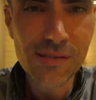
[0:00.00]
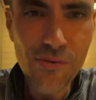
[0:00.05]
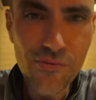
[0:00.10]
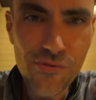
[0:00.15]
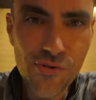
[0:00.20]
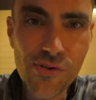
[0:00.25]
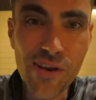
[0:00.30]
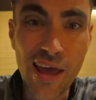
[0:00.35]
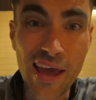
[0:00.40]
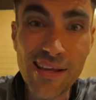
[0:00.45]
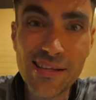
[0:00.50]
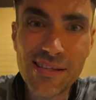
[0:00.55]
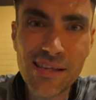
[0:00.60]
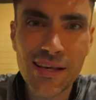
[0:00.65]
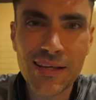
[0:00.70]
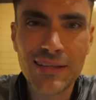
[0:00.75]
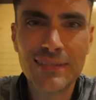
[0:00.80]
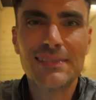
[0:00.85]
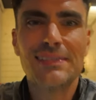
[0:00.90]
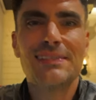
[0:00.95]
few days.
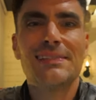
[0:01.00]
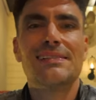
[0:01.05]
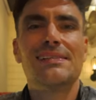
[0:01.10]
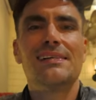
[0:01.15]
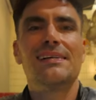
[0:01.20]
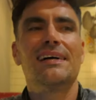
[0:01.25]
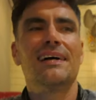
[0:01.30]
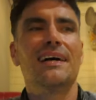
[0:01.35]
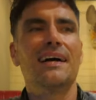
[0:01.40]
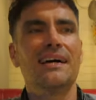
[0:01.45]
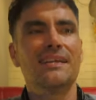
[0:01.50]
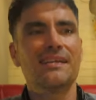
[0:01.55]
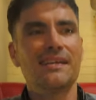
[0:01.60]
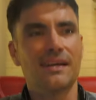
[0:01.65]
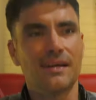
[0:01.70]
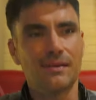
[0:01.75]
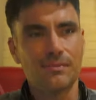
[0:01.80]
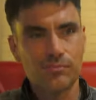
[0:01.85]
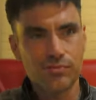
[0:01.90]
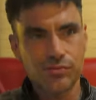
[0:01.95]
And
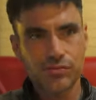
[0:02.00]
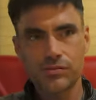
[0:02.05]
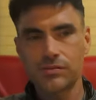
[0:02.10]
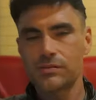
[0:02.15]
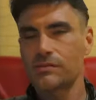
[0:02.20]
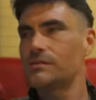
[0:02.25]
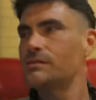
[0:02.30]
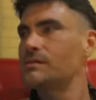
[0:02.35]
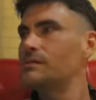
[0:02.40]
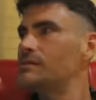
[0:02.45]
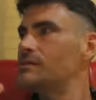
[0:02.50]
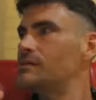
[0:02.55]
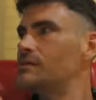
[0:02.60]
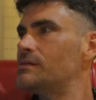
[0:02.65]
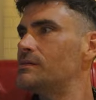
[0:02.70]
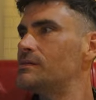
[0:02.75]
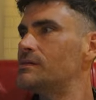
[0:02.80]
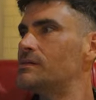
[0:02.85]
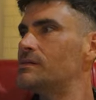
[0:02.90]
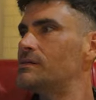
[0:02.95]
yeah,
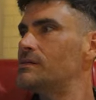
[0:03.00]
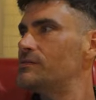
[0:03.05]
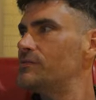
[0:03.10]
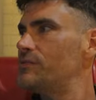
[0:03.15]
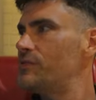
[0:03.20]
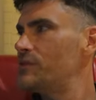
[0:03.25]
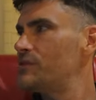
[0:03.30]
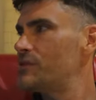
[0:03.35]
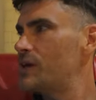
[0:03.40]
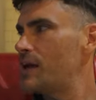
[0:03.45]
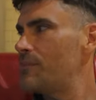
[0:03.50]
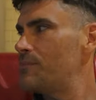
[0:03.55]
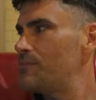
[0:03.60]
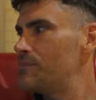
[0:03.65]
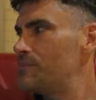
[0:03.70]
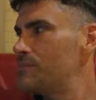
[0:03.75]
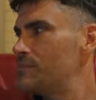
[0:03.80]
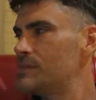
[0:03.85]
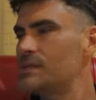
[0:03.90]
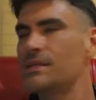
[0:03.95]
first time
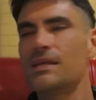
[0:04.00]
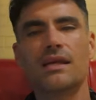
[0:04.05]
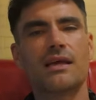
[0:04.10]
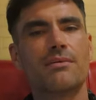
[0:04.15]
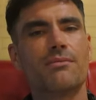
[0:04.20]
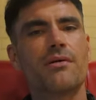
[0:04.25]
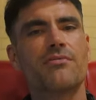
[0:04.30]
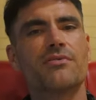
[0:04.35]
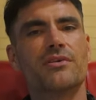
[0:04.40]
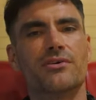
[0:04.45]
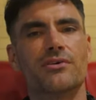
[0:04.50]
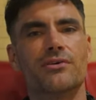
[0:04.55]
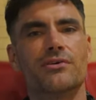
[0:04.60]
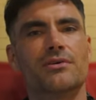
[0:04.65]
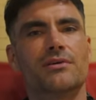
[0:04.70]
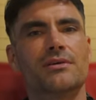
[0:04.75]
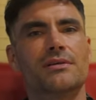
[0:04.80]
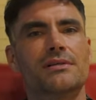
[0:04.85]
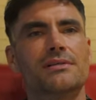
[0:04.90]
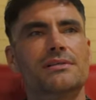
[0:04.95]
sitting above it all.
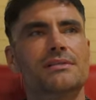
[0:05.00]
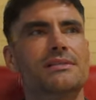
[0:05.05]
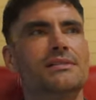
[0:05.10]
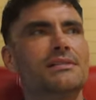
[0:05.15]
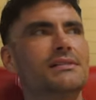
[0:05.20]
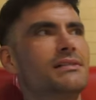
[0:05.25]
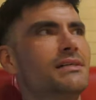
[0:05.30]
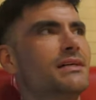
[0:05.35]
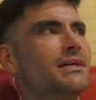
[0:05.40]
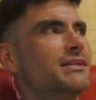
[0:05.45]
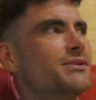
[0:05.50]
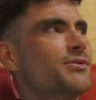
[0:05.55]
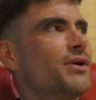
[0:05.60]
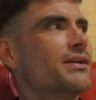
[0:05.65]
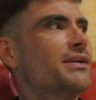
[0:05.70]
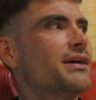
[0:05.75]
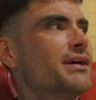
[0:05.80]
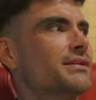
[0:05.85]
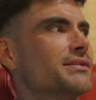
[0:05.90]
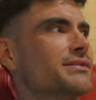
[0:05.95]
That's
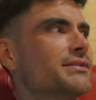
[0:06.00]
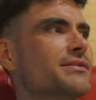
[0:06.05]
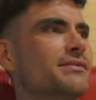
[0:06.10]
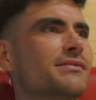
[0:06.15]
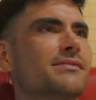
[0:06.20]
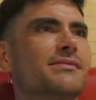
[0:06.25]
quite nice.